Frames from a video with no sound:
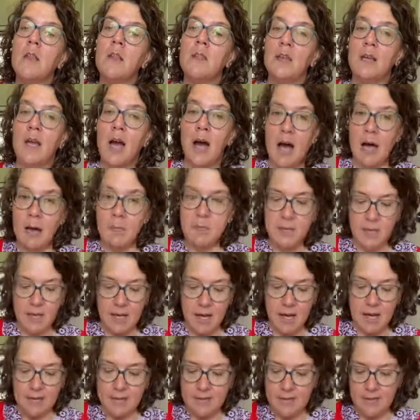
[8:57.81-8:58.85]
the optic
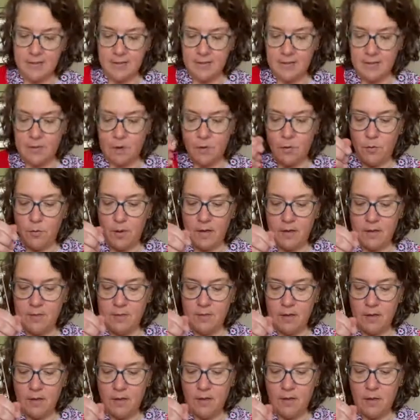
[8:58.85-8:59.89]
axis is
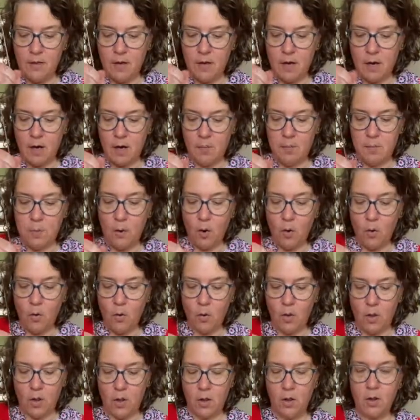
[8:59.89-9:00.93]
always a
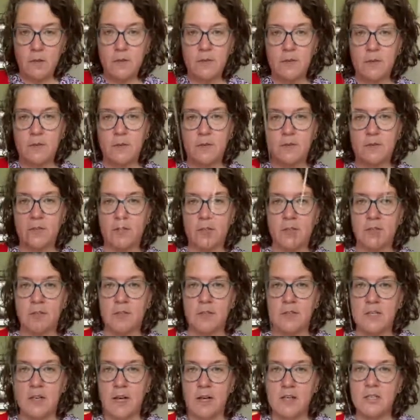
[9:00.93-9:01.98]
pole to the
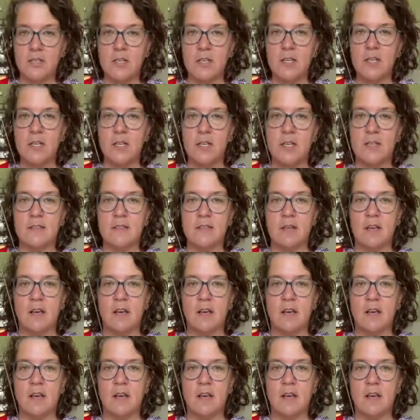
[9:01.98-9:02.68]
circular section. It's